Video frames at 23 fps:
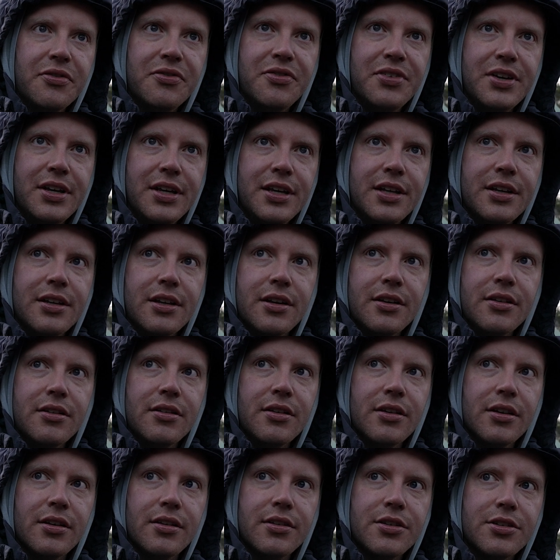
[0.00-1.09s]
feet.
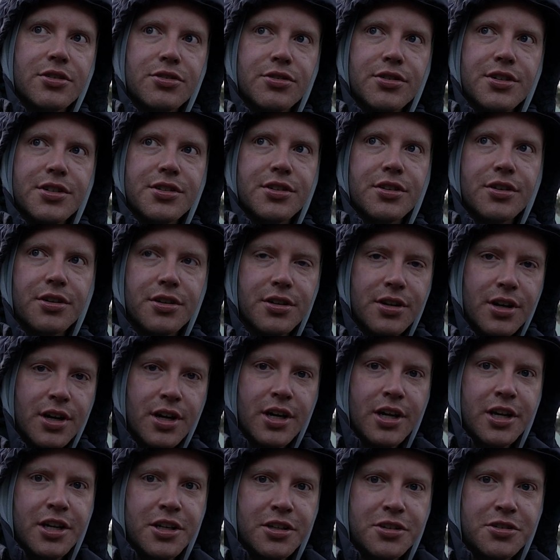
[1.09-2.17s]
The trees are
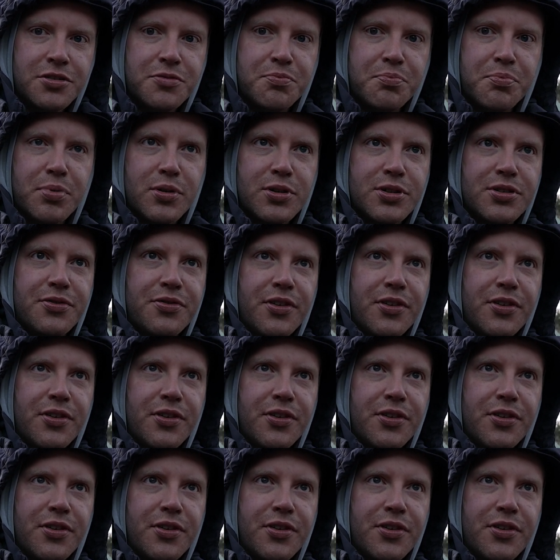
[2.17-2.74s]
spruced